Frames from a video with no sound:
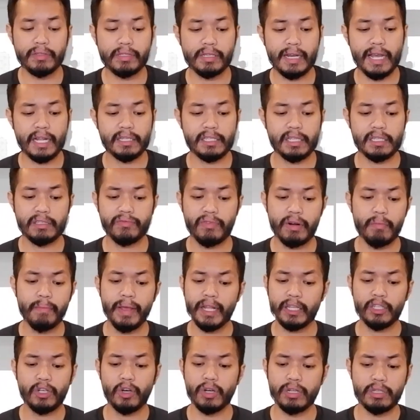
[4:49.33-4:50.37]
pound snatches for
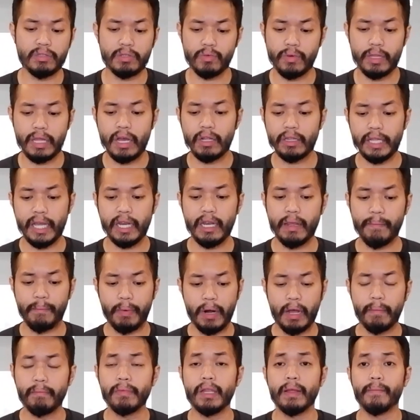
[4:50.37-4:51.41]
Metcons without any
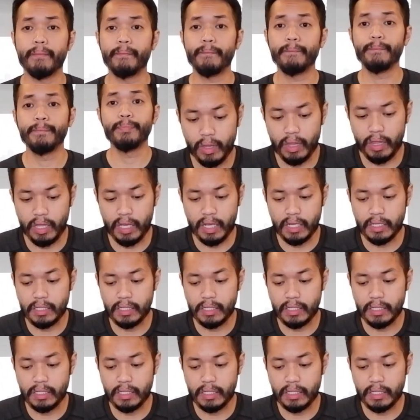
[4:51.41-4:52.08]
problem with